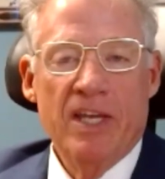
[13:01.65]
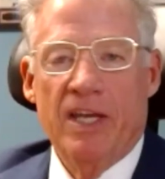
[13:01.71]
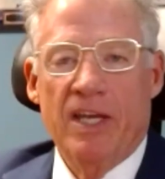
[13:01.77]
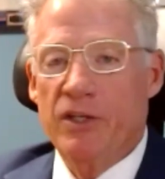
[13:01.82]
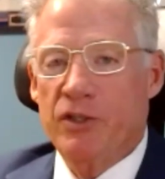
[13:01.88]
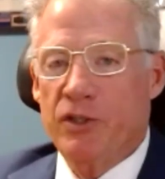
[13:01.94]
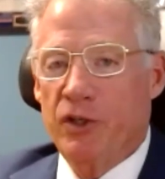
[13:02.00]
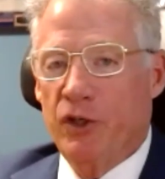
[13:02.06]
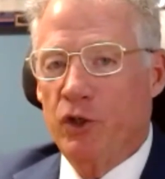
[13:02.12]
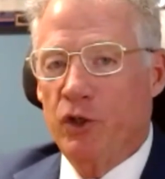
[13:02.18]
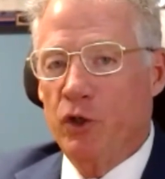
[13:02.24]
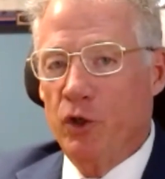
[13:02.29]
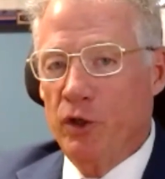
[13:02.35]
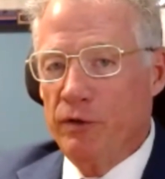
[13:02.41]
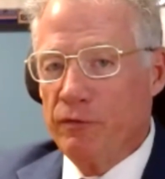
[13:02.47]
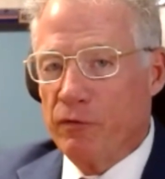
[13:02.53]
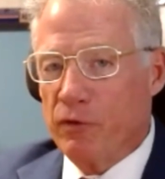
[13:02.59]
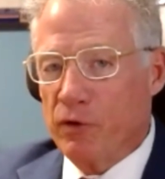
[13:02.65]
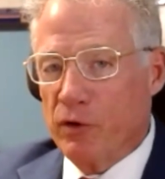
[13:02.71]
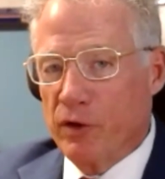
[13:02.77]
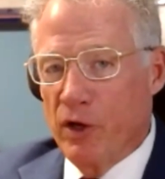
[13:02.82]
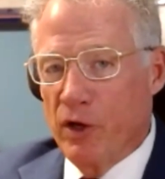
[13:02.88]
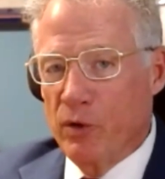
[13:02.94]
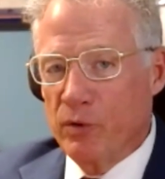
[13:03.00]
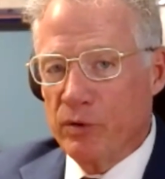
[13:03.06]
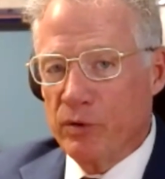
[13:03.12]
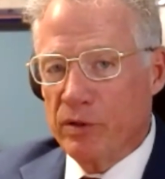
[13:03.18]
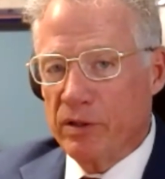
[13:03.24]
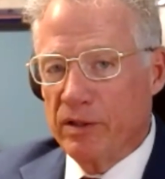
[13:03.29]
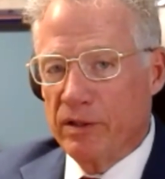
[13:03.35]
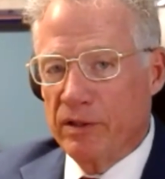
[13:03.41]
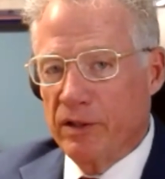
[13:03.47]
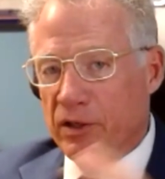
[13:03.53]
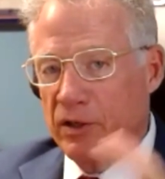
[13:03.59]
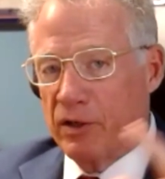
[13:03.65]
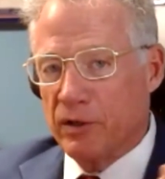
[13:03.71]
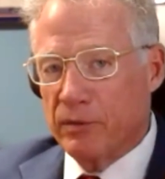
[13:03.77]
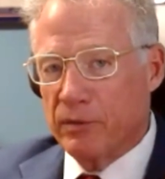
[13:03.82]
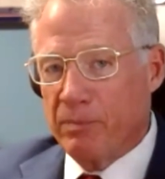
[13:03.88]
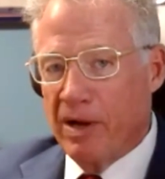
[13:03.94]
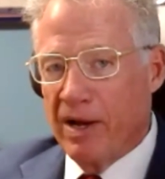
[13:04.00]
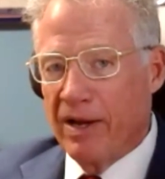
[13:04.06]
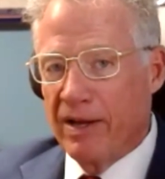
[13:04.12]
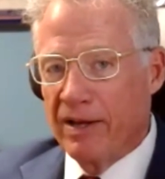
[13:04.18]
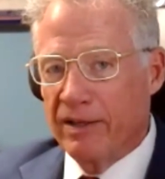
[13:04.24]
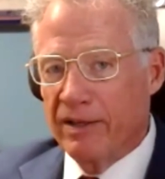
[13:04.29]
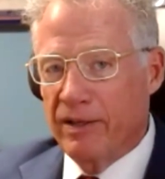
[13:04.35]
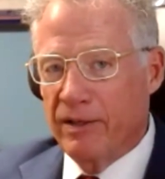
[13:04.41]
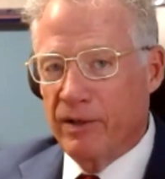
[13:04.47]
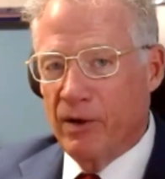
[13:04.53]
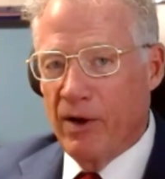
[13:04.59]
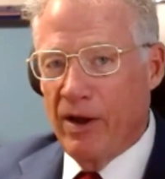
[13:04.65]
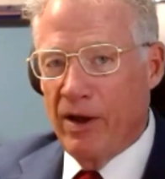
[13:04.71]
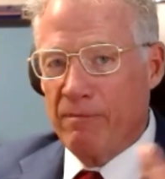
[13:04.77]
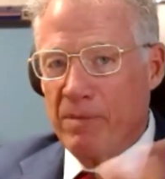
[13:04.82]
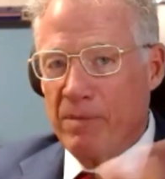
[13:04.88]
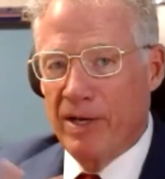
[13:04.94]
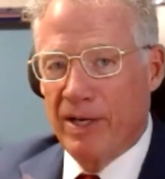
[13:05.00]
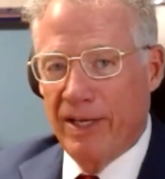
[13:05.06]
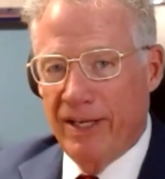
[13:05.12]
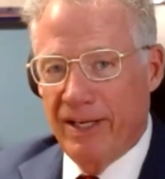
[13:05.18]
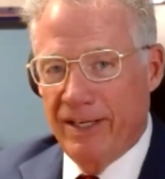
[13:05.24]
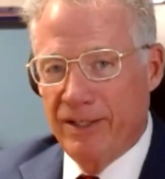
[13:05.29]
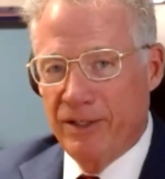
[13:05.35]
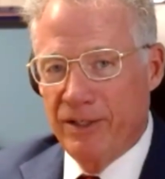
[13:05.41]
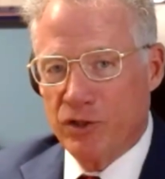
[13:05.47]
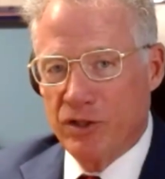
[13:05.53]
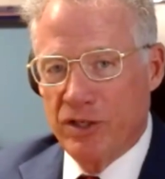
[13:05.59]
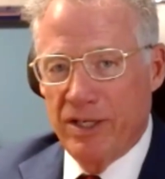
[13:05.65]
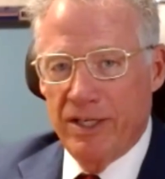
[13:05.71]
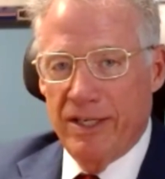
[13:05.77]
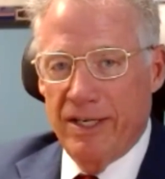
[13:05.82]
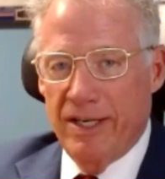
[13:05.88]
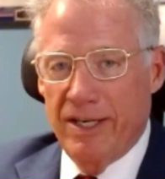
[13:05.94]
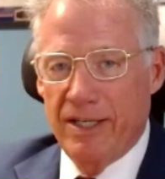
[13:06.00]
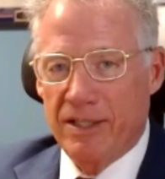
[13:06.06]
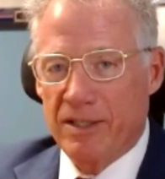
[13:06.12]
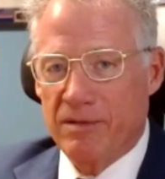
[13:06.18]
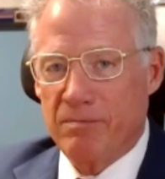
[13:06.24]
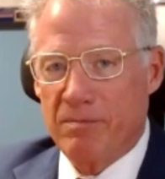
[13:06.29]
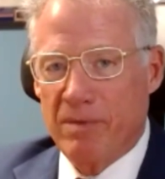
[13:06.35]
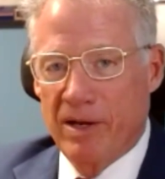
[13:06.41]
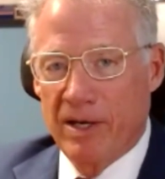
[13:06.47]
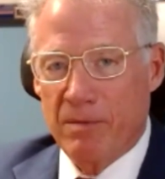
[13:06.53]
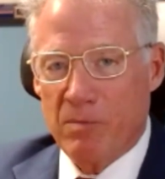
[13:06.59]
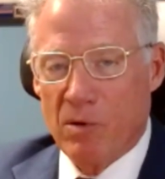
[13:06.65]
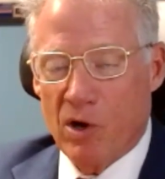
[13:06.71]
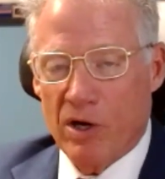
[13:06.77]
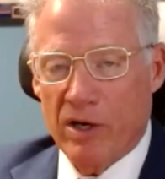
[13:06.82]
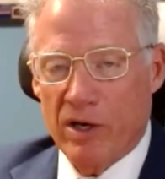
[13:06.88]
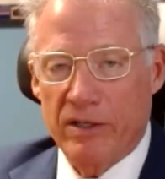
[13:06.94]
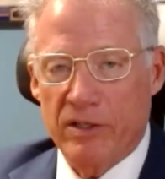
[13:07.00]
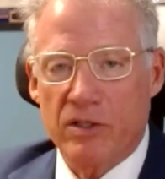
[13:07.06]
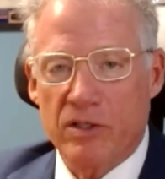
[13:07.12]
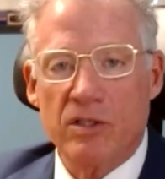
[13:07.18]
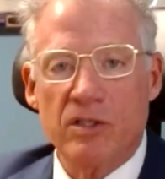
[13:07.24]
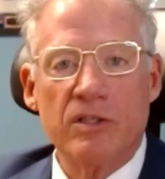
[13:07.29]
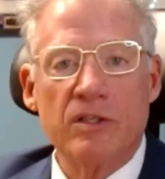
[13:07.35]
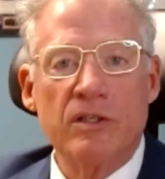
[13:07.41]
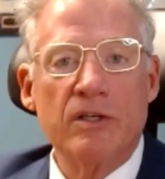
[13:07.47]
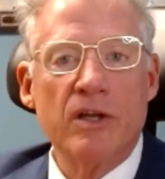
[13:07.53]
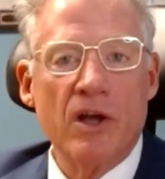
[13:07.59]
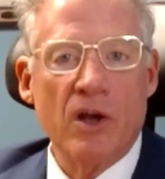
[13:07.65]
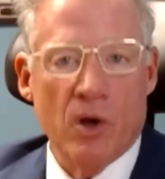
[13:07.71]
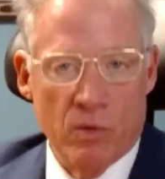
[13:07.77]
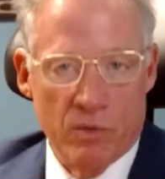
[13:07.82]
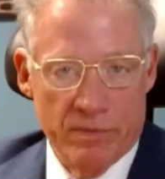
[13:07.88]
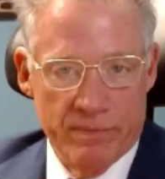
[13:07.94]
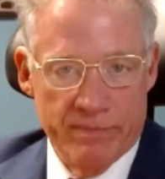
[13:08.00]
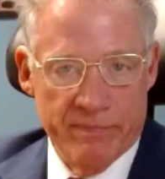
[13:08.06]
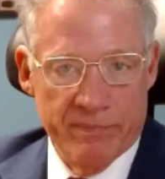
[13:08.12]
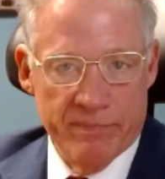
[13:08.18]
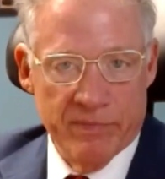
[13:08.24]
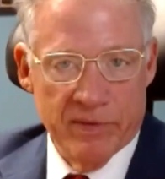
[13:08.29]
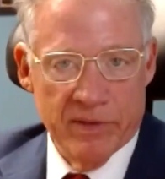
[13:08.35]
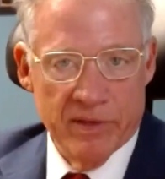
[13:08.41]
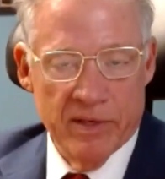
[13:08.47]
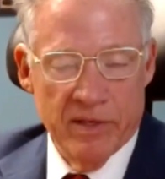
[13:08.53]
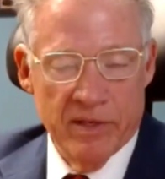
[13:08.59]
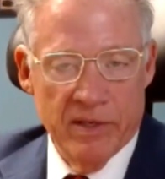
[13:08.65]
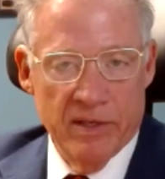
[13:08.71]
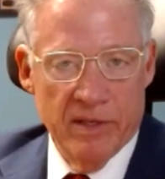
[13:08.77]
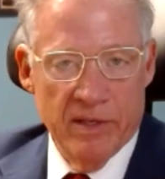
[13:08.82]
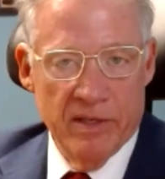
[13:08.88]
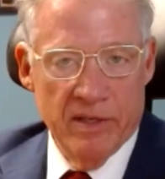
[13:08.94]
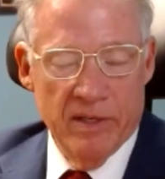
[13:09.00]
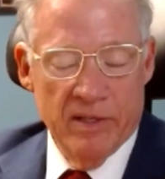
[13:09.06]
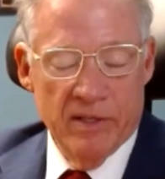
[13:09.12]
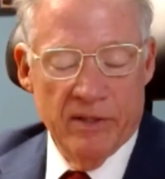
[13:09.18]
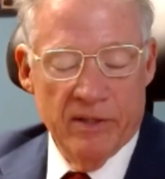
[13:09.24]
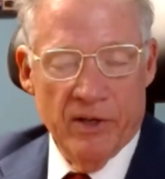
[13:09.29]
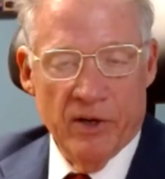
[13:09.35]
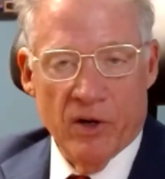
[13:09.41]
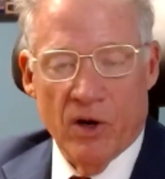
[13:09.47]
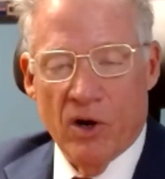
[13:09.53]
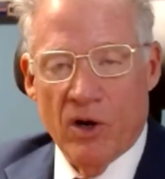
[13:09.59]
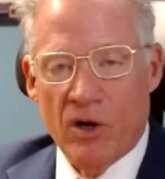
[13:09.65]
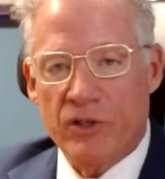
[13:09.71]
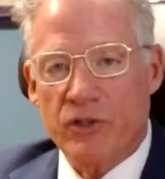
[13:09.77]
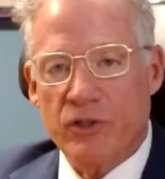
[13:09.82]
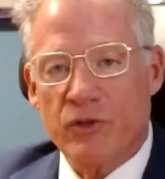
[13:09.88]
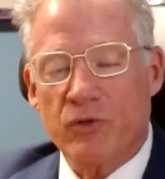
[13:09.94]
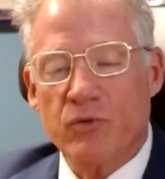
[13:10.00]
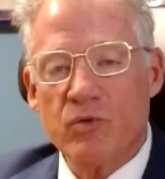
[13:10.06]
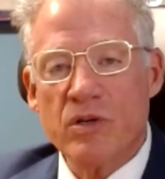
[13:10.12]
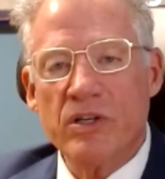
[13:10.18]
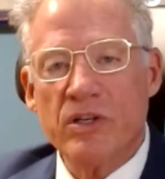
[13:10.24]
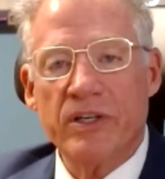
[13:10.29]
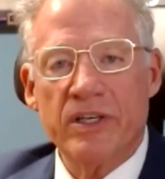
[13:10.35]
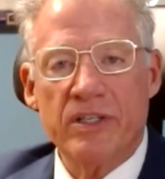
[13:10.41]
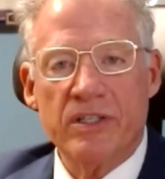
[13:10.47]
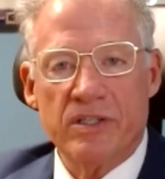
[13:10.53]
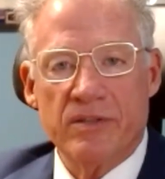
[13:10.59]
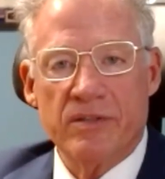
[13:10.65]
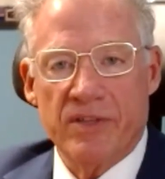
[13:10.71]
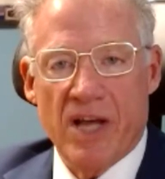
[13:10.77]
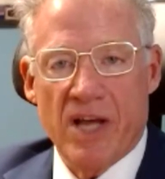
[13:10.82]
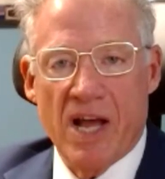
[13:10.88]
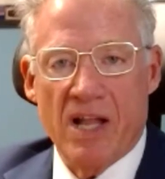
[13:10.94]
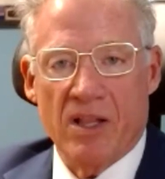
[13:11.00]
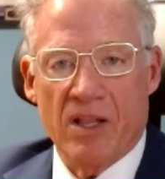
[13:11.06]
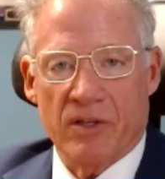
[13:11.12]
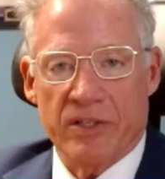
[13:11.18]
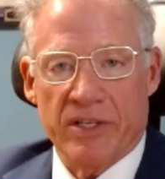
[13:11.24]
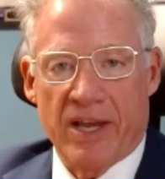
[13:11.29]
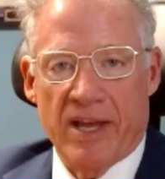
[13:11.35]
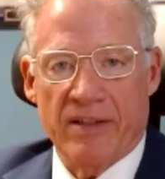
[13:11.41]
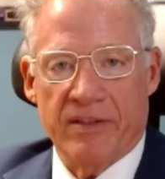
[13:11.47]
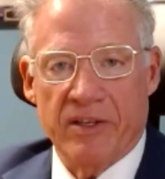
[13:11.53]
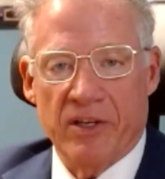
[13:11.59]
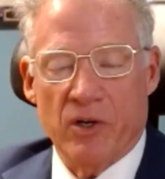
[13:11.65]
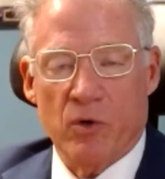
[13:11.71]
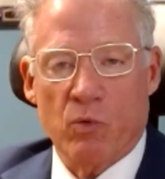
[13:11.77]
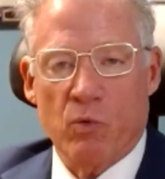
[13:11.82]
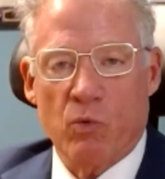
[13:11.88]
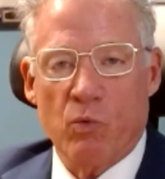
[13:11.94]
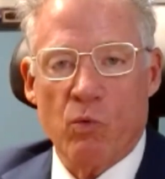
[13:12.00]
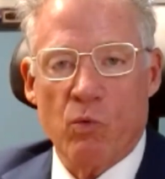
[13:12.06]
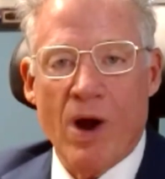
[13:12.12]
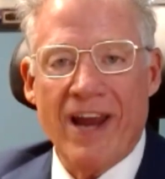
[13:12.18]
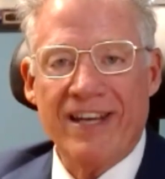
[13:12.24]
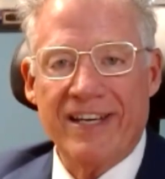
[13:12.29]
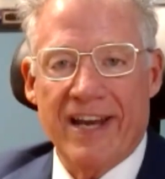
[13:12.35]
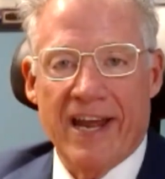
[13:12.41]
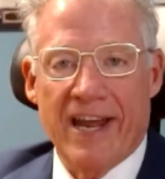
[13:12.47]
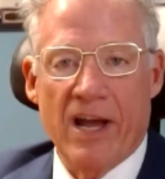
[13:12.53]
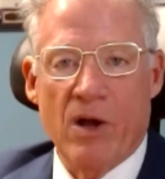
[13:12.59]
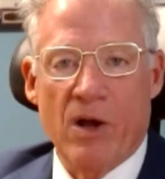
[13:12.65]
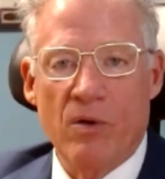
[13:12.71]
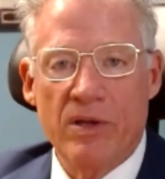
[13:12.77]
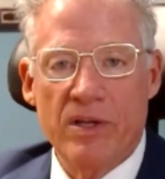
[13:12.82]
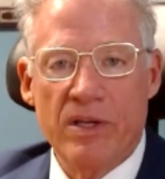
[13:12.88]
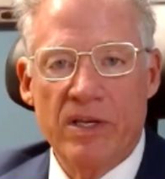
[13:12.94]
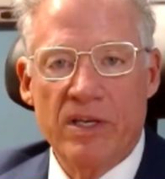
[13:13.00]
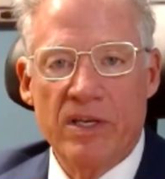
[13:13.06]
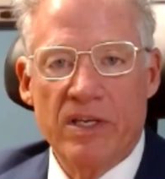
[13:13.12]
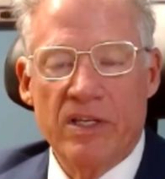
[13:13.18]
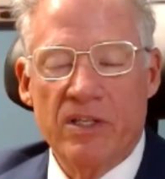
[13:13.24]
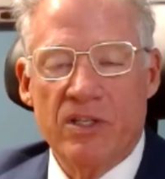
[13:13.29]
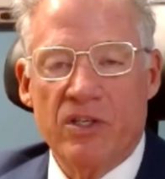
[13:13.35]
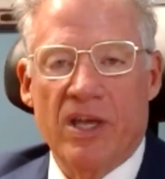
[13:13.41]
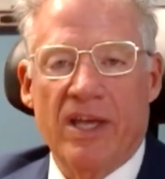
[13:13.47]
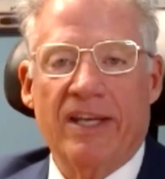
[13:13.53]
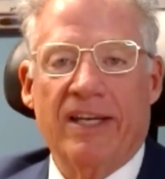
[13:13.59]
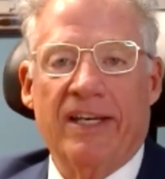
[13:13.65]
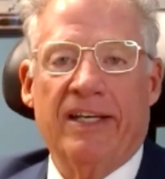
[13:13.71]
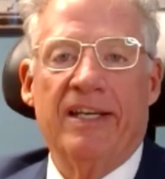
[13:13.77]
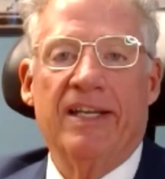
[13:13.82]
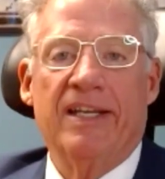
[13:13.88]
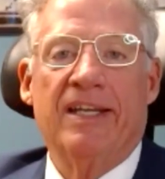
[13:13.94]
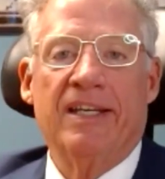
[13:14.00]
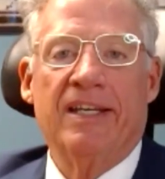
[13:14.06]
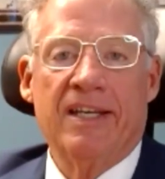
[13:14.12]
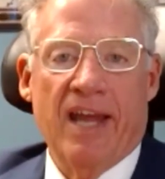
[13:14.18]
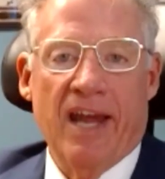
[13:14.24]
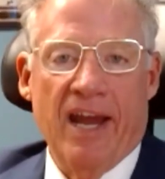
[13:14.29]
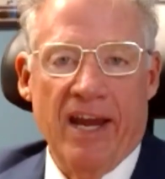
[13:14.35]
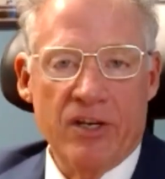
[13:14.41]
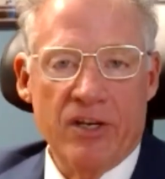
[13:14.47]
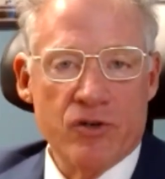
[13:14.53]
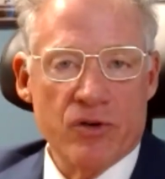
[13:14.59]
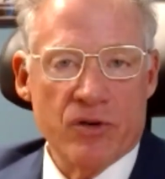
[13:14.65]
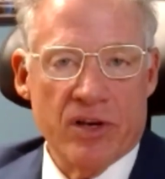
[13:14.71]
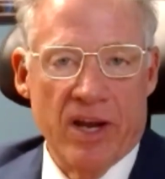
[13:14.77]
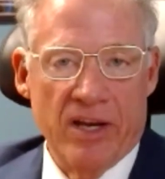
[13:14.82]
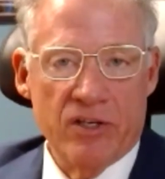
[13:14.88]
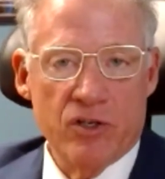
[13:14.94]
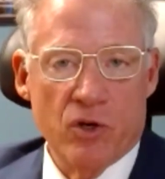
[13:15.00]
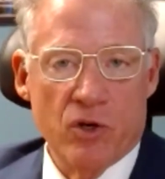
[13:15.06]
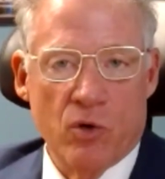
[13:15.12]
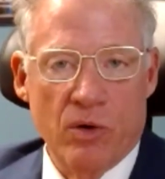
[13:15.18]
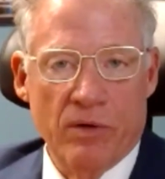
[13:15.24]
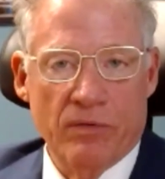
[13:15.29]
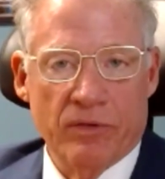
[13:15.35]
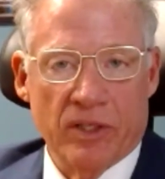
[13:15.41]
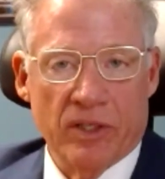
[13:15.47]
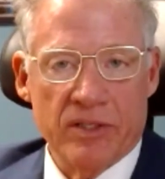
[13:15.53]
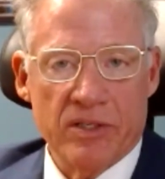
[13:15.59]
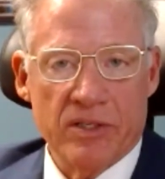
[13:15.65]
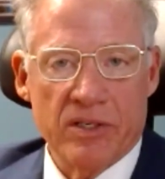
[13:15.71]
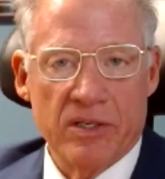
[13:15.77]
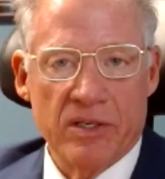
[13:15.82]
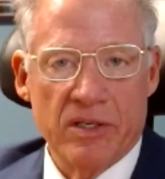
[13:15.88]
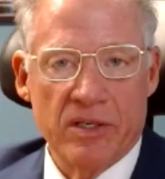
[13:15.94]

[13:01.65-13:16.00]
Is it good for those that are have money in CDs and money markets? No. There are trillions of dollars out there right now sitting in cash or cash equivalents.